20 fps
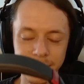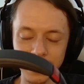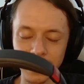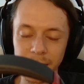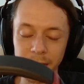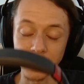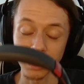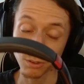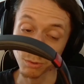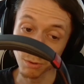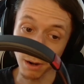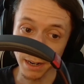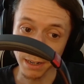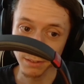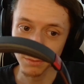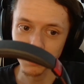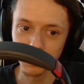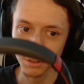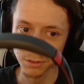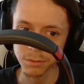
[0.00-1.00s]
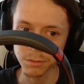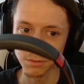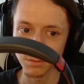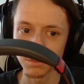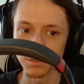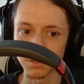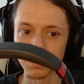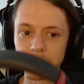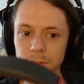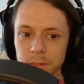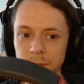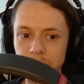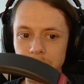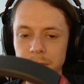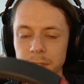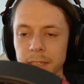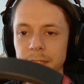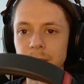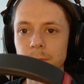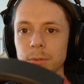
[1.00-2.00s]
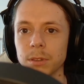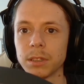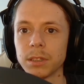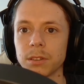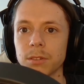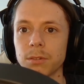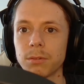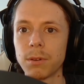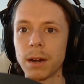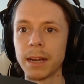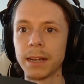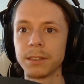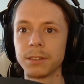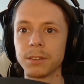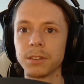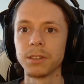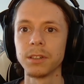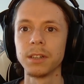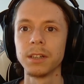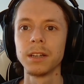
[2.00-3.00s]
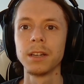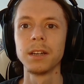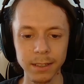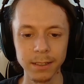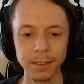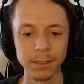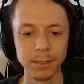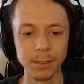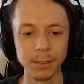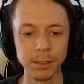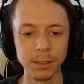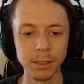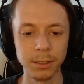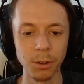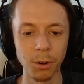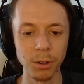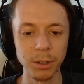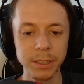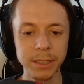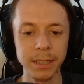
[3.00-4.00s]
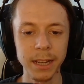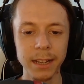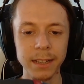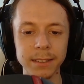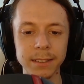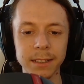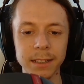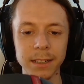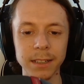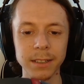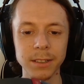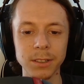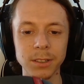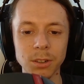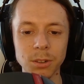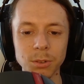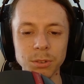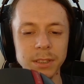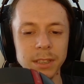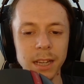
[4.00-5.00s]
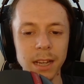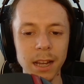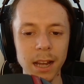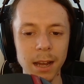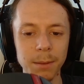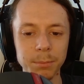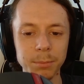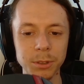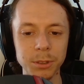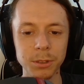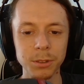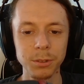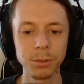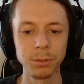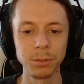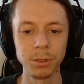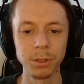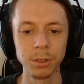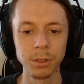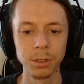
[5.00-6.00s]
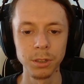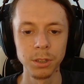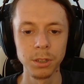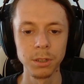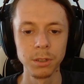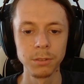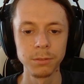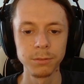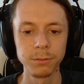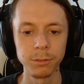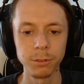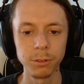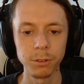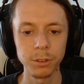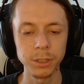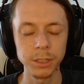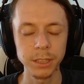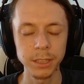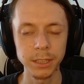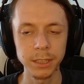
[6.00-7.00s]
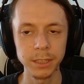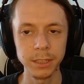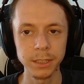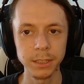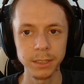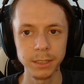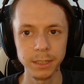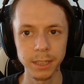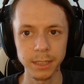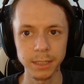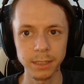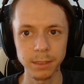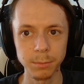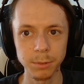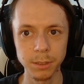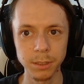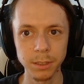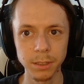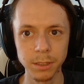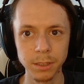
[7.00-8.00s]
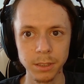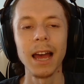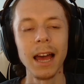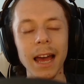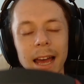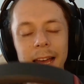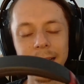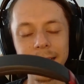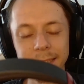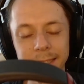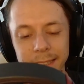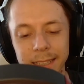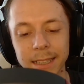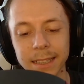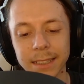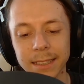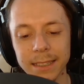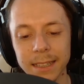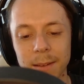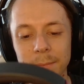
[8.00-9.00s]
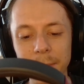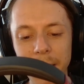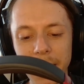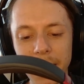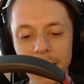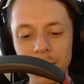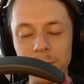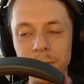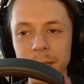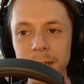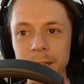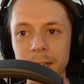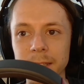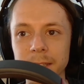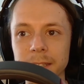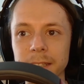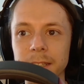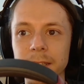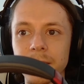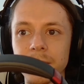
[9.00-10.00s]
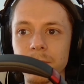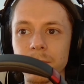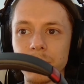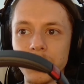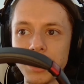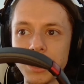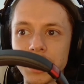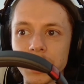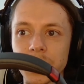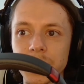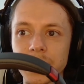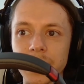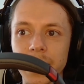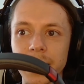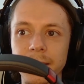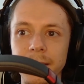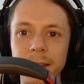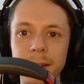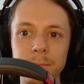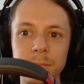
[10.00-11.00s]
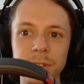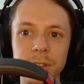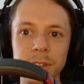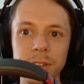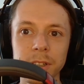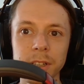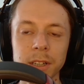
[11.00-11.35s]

like quite a few decibel quieter. And the noise cancelling goes up to 40 decibel, and in some areas it reaches that number,